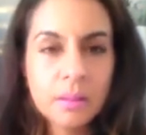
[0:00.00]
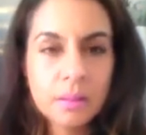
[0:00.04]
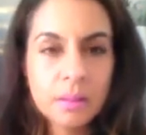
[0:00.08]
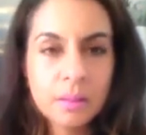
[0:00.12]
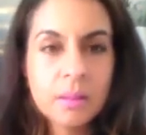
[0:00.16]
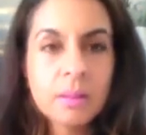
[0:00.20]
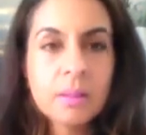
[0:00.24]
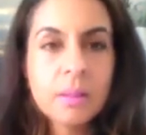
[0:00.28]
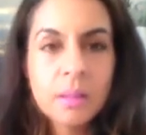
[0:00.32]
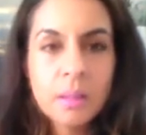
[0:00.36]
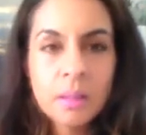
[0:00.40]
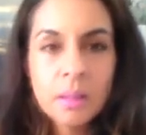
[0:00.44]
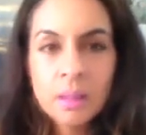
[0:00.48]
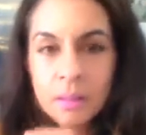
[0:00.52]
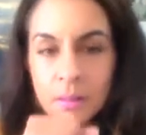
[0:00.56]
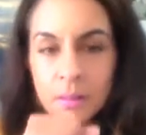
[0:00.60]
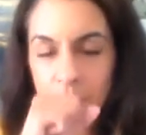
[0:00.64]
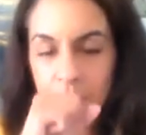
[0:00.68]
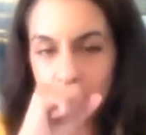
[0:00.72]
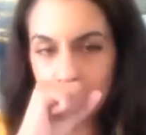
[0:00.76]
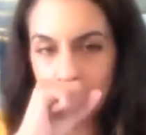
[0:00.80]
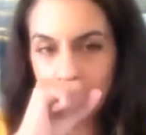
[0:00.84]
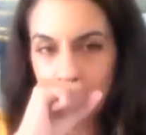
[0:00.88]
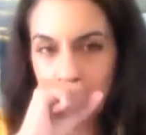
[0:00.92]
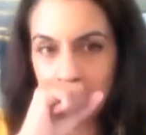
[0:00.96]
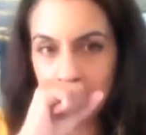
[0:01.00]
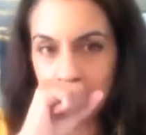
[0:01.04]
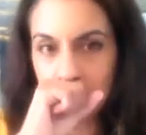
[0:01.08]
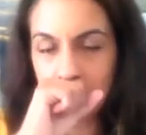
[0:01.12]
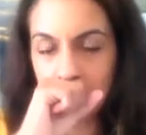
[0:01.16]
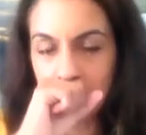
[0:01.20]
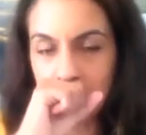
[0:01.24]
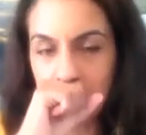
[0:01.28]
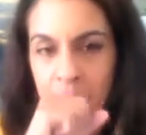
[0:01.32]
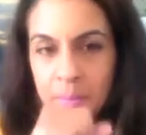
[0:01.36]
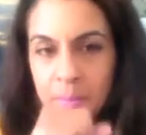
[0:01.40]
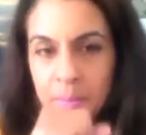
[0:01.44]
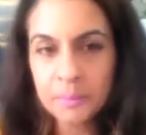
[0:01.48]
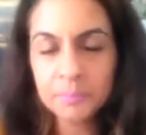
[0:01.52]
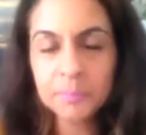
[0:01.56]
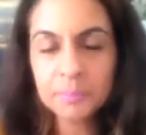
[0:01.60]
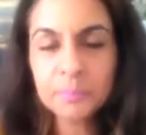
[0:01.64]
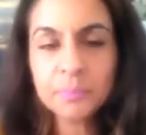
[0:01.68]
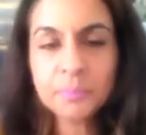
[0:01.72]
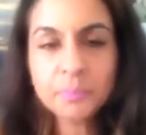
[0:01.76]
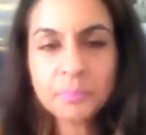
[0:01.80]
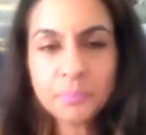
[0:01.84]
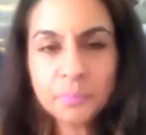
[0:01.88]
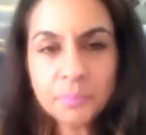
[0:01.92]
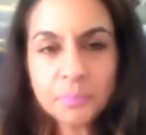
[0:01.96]

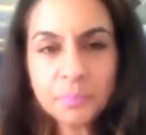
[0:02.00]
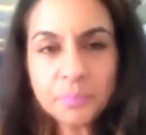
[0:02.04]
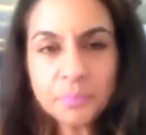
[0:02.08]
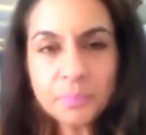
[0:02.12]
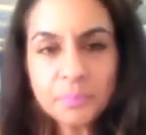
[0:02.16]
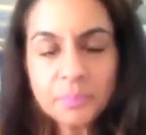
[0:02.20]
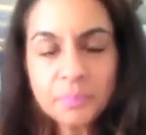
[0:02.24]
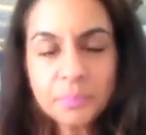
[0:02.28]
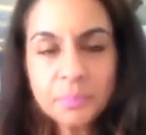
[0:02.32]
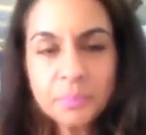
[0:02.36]
[no speech]